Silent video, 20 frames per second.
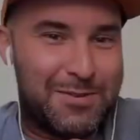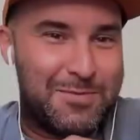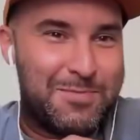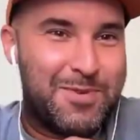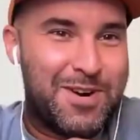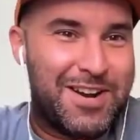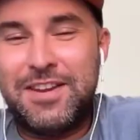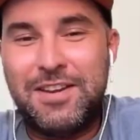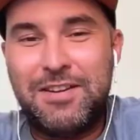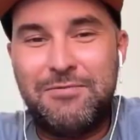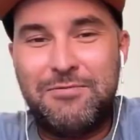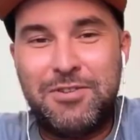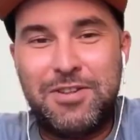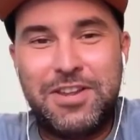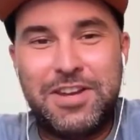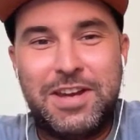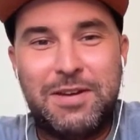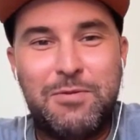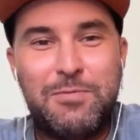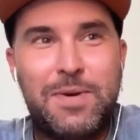with Brett, it
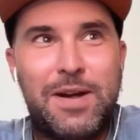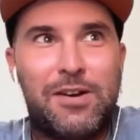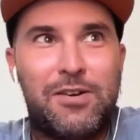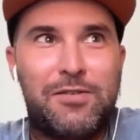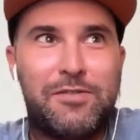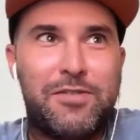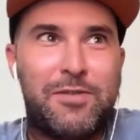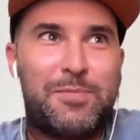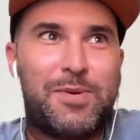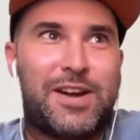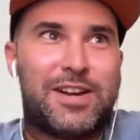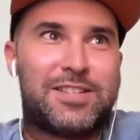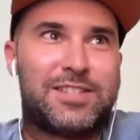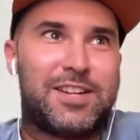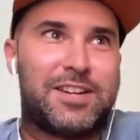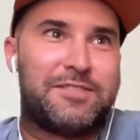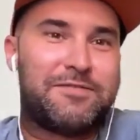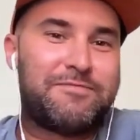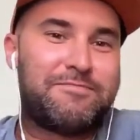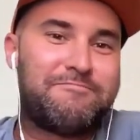really came about over the past,
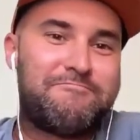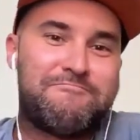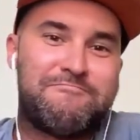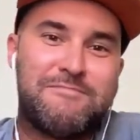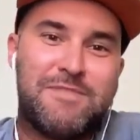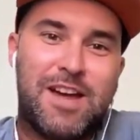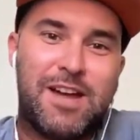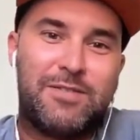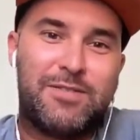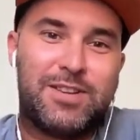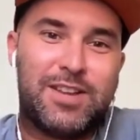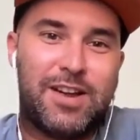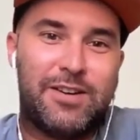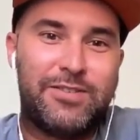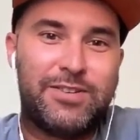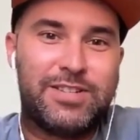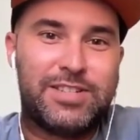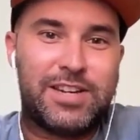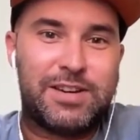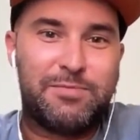I
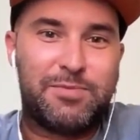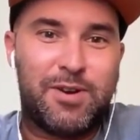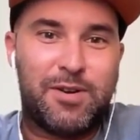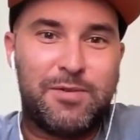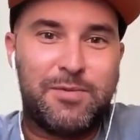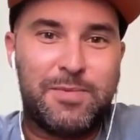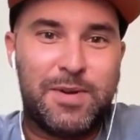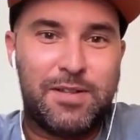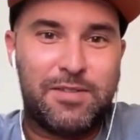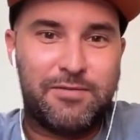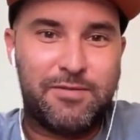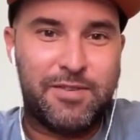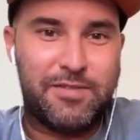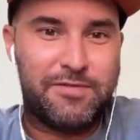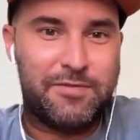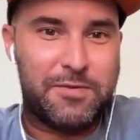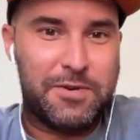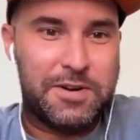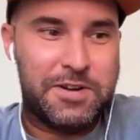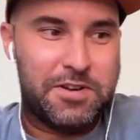would say probably about 3 or
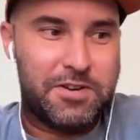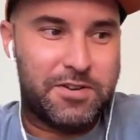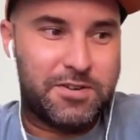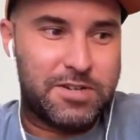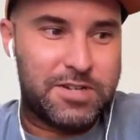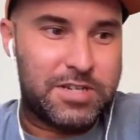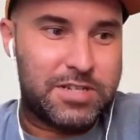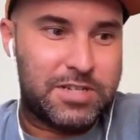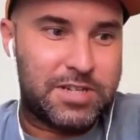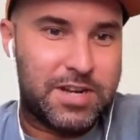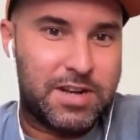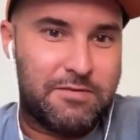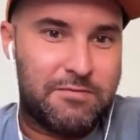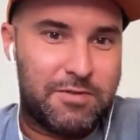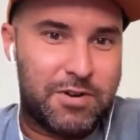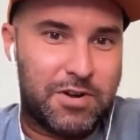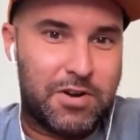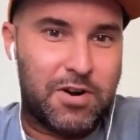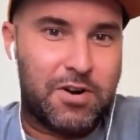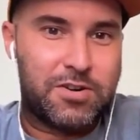4 years in
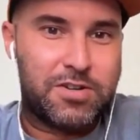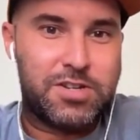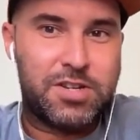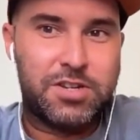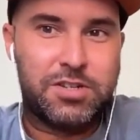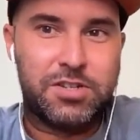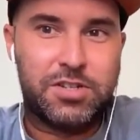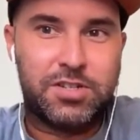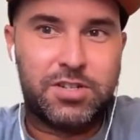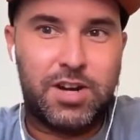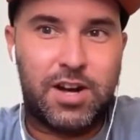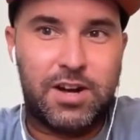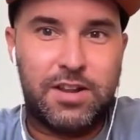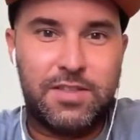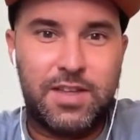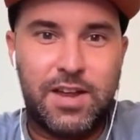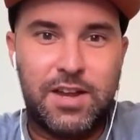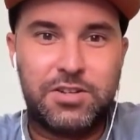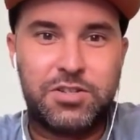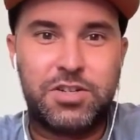regards to just kind of
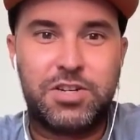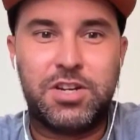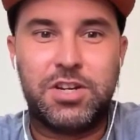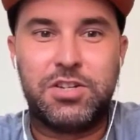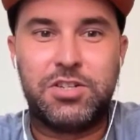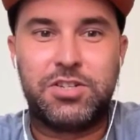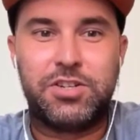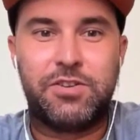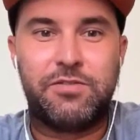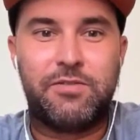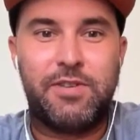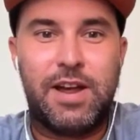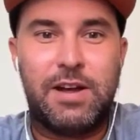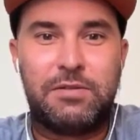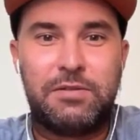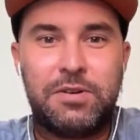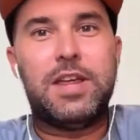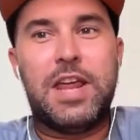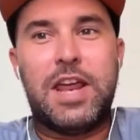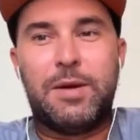the education
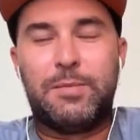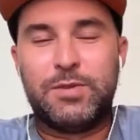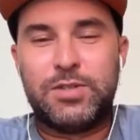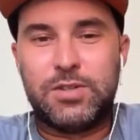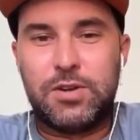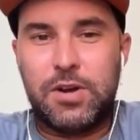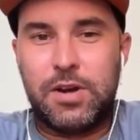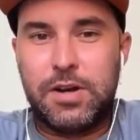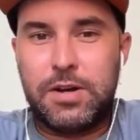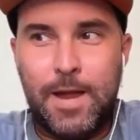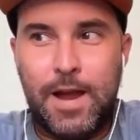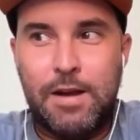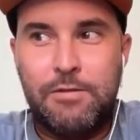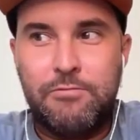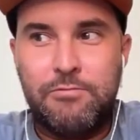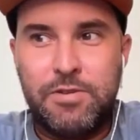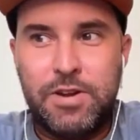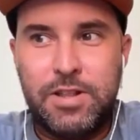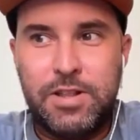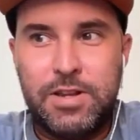around Amazon. I
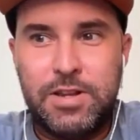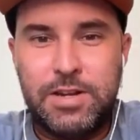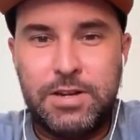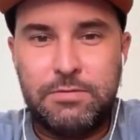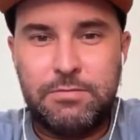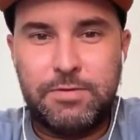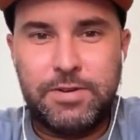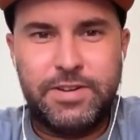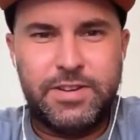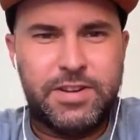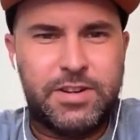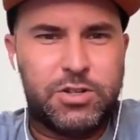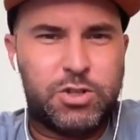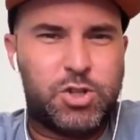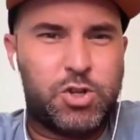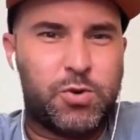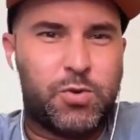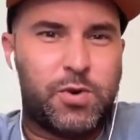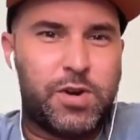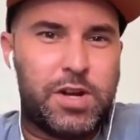really, really
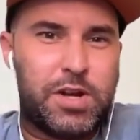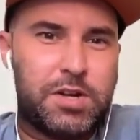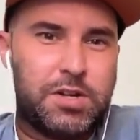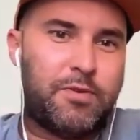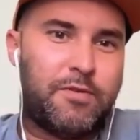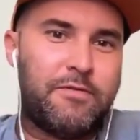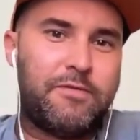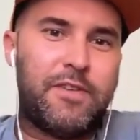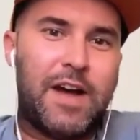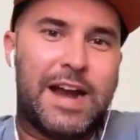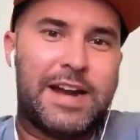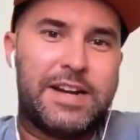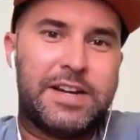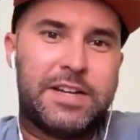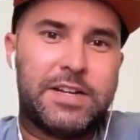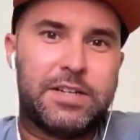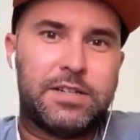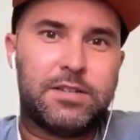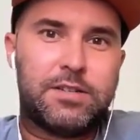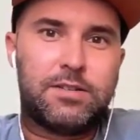enjoy
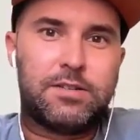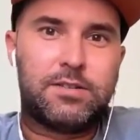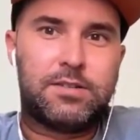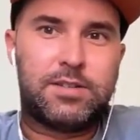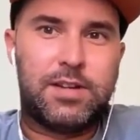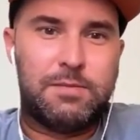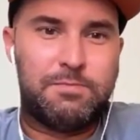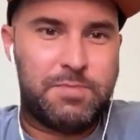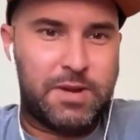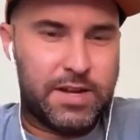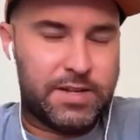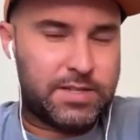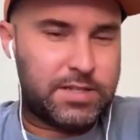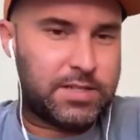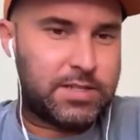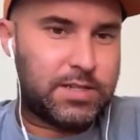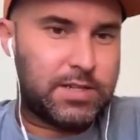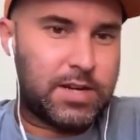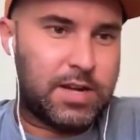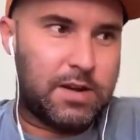providing
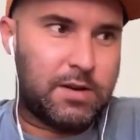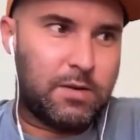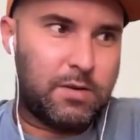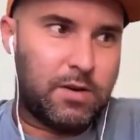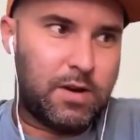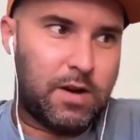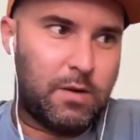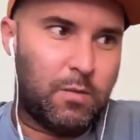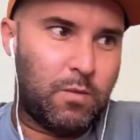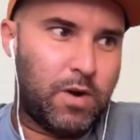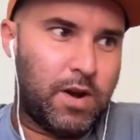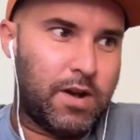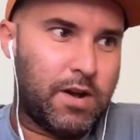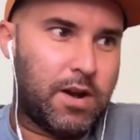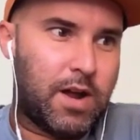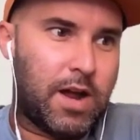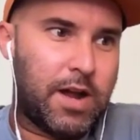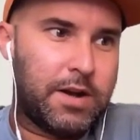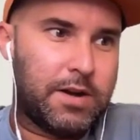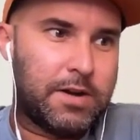tidbits and
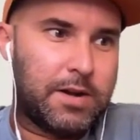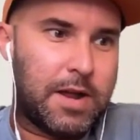whatnot,